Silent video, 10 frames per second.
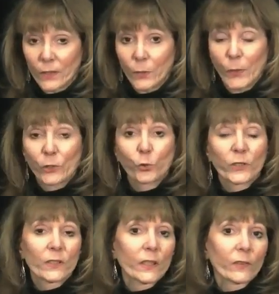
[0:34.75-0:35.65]
You make
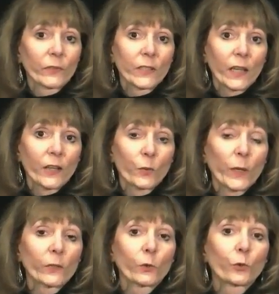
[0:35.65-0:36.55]
choices every day. You
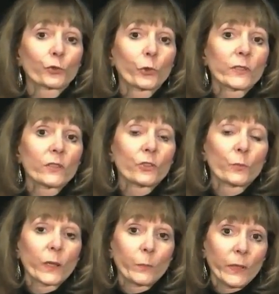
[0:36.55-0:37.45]
make little choices,
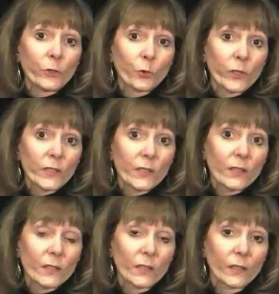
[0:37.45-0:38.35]
you make big
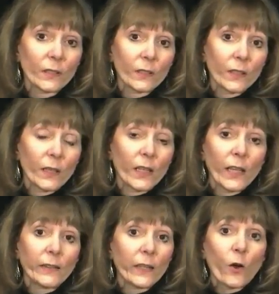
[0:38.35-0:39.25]
choices,
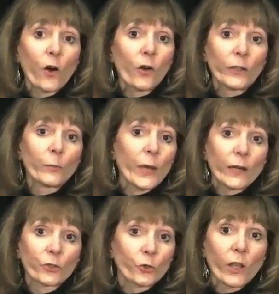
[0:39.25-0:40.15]
and they all
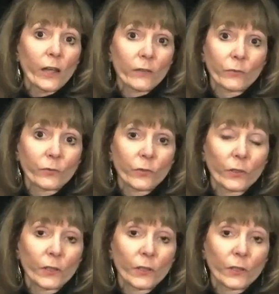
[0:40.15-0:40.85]
impact your life.